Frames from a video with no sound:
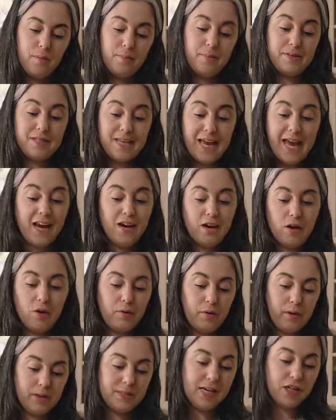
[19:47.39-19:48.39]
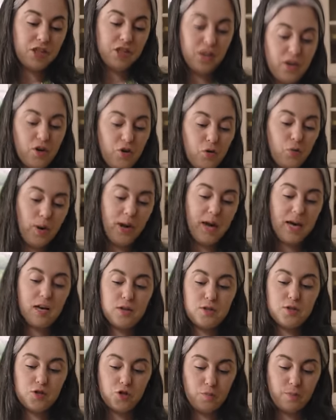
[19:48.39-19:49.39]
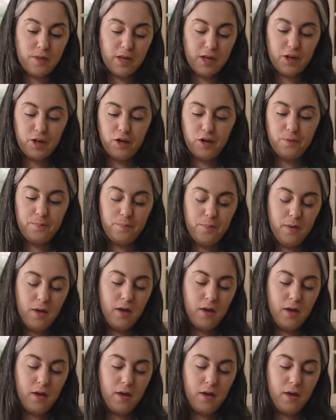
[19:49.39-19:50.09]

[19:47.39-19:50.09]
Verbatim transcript: Potato is actually a great soup thickener,